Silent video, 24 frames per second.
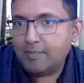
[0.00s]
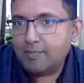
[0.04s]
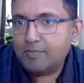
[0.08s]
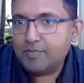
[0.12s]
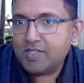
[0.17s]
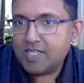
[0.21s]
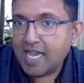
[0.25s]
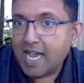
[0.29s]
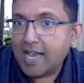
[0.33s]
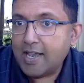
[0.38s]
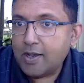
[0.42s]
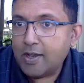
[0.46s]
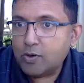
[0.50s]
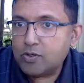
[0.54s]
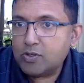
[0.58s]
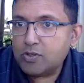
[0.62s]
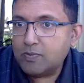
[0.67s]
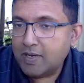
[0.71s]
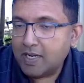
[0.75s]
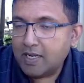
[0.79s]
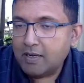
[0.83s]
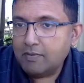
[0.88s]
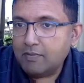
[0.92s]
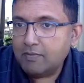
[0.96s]
CIOs
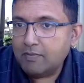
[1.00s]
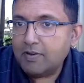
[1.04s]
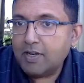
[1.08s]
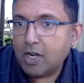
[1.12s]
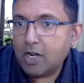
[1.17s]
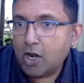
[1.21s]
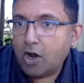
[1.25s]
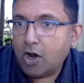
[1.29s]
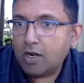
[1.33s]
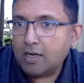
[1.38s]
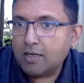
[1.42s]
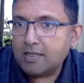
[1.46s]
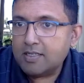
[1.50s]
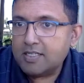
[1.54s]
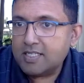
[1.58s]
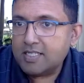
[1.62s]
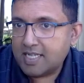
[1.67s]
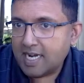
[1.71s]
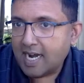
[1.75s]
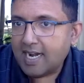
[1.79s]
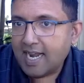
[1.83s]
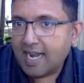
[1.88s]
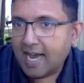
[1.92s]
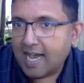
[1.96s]
will all
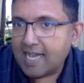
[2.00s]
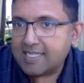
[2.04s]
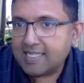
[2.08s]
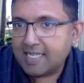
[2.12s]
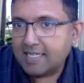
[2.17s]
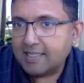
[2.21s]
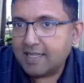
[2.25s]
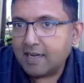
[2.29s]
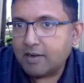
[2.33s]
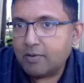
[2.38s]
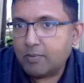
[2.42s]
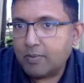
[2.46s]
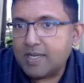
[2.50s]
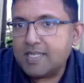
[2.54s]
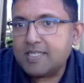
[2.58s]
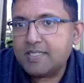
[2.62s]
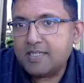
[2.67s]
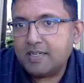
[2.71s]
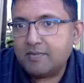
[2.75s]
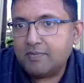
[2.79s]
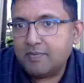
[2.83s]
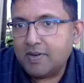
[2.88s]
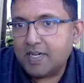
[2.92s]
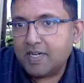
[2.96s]
start asking that
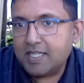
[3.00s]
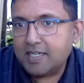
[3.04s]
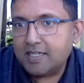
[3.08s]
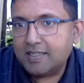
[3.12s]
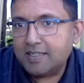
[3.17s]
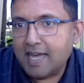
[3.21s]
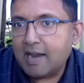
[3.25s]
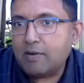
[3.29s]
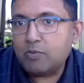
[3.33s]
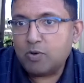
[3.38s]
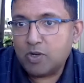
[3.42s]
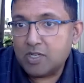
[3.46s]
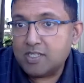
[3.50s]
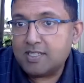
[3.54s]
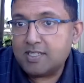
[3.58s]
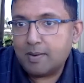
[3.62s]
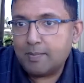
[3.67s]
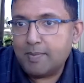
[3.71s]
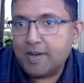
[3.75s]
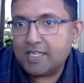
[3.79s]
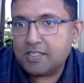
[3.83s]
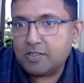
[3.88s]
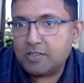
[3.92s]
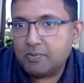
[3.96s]
question, whether that was the
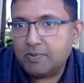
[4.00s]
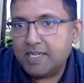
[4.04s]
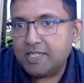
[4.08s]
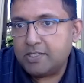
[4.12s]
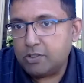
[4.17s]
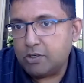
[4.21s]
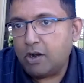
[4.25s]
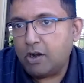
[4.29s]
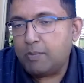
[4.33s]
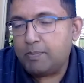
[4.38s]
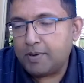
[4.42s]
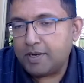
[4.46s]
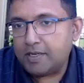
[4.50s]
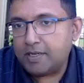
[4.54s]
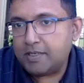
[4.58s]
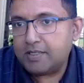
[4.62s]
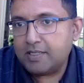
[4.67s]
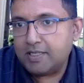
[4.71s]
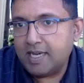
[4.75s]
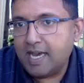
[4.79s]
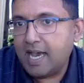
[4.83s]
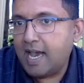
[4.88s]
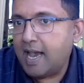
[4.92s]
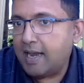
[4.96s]
best way to operate
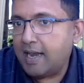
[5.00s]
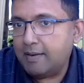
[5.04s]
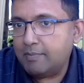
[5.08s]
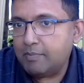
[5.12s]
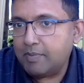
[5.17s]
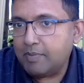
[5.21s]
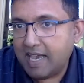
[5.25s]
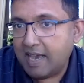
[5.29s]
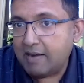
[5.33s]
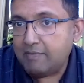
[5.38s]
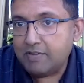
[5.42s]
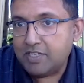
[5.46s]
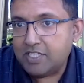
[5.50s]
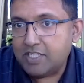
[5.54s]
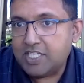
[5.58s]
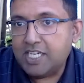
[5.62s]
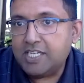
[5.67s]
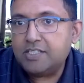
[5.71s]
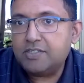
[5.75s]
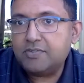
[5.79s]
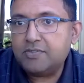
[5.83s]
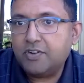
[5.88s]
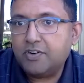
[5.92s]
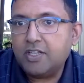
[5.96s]
and can we
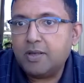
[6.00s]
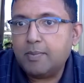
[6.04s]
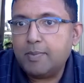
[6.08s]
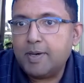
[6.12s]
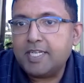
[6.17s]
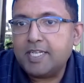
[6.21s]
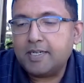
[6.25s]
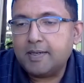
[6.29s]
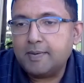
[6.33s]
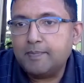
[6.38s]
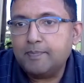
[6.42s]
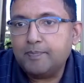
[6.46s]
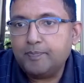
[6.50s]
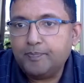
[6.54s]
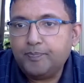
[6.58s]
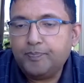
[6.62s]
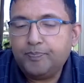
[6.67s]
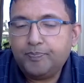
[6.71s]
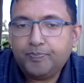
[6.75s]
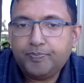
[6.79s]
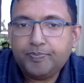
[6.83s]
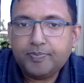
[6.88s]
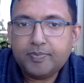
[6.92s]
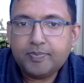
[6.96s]
change for the better.
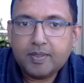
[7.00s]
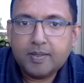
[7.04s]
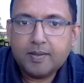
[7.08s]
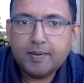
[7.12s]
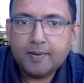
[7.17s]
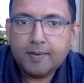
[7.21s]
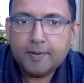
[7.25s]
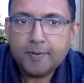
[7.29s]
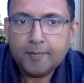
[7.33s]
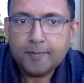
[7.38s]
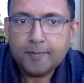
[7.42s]
What